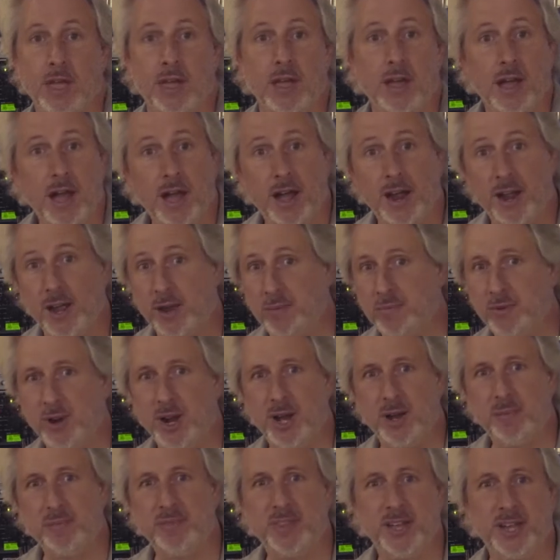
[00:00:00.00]
Hi, I'm
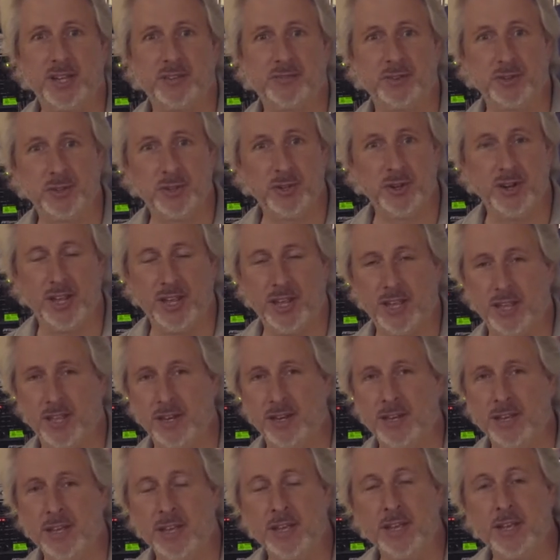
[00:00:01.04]
Rob. Thanks for tuning in.
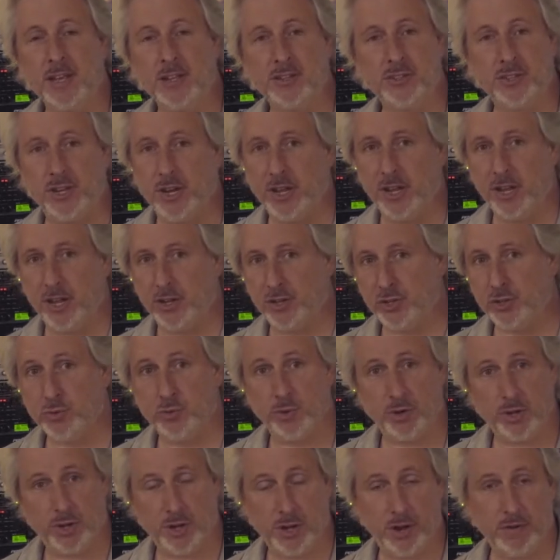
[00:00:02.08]
Today I just
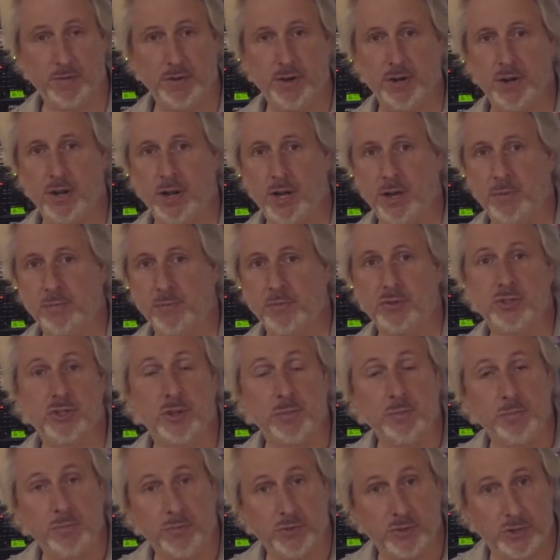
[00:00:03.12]
want to cover
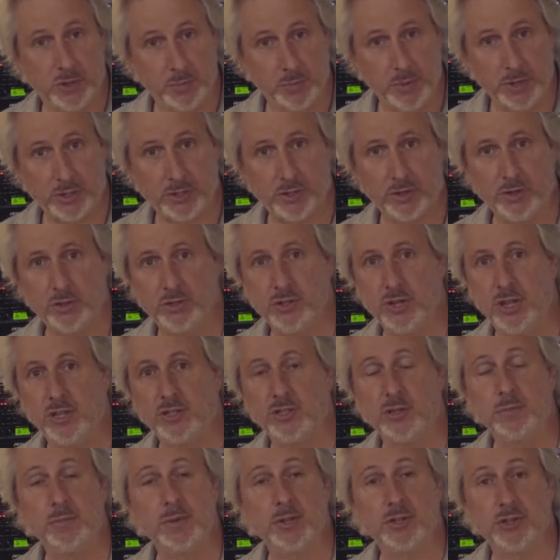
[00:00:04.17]
some mixers and
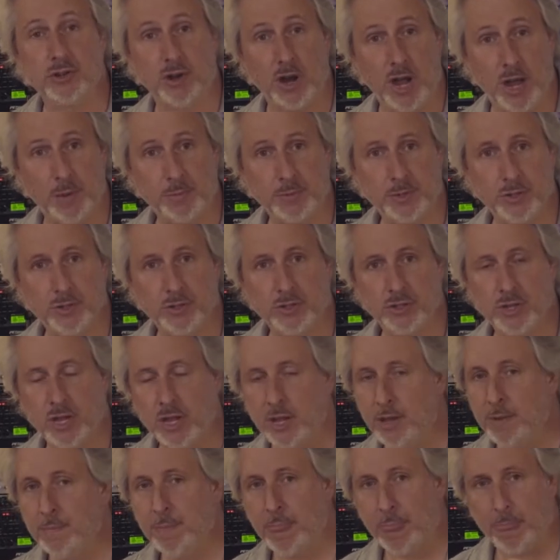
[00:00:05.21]
some mixer options.
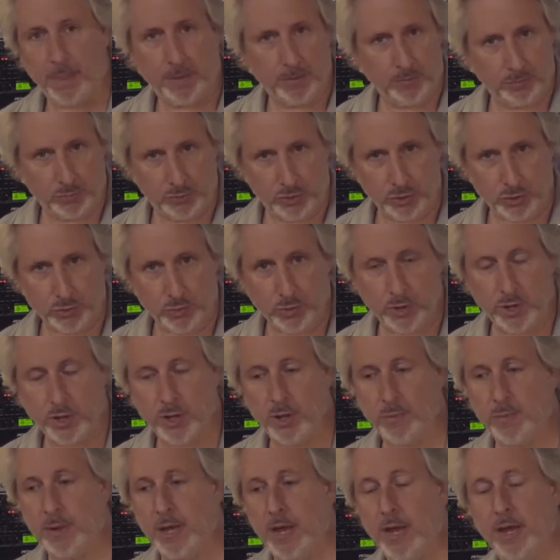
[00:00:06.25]
Just want to
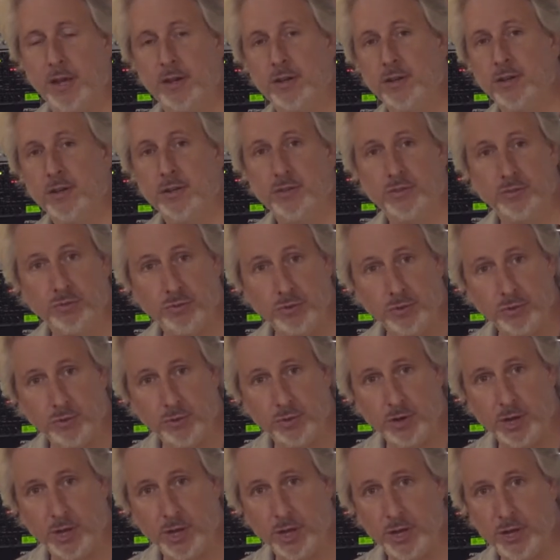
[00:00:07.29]
help guide
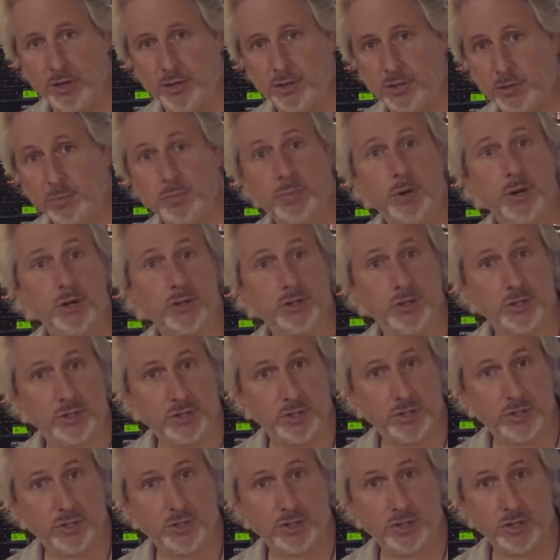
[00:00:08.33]
through some
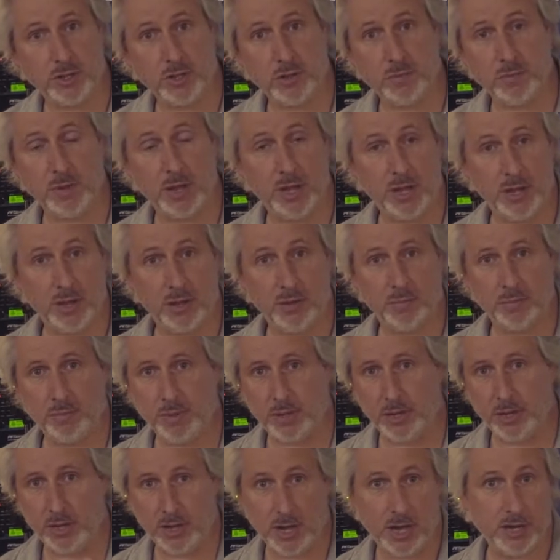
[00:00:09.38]
purchases that you may
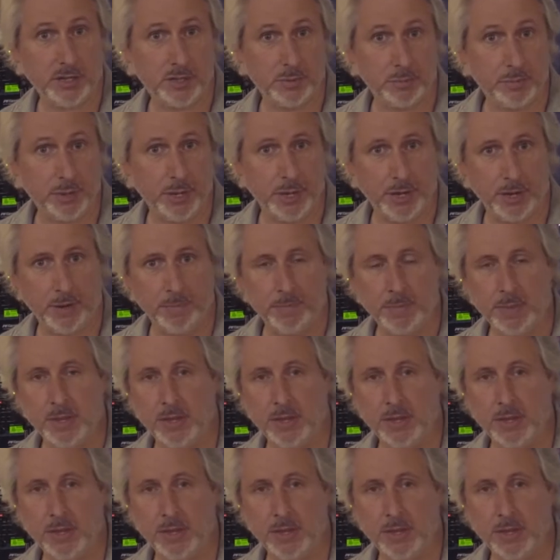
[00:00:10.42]
be contemplating.